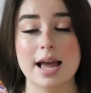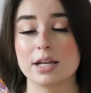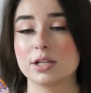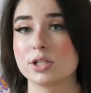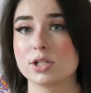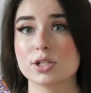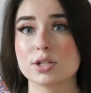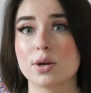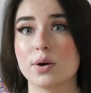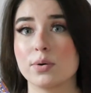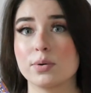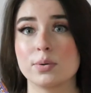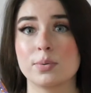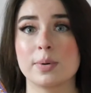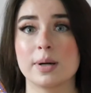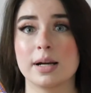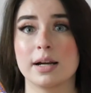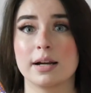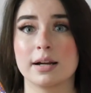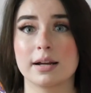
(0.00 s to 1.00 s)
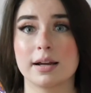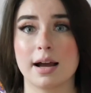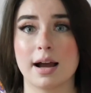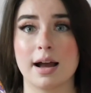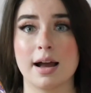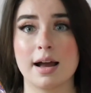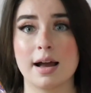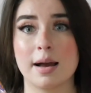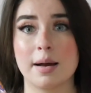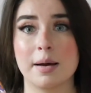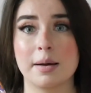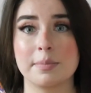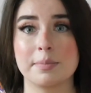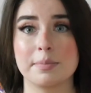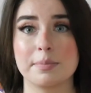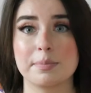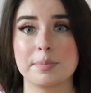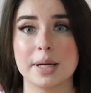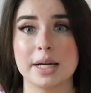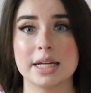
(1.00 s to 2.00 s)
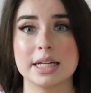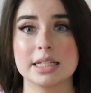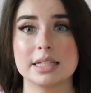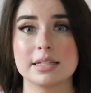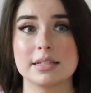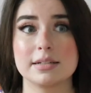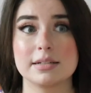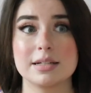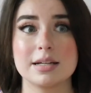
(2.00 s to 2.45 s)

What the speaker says: and just go to work, but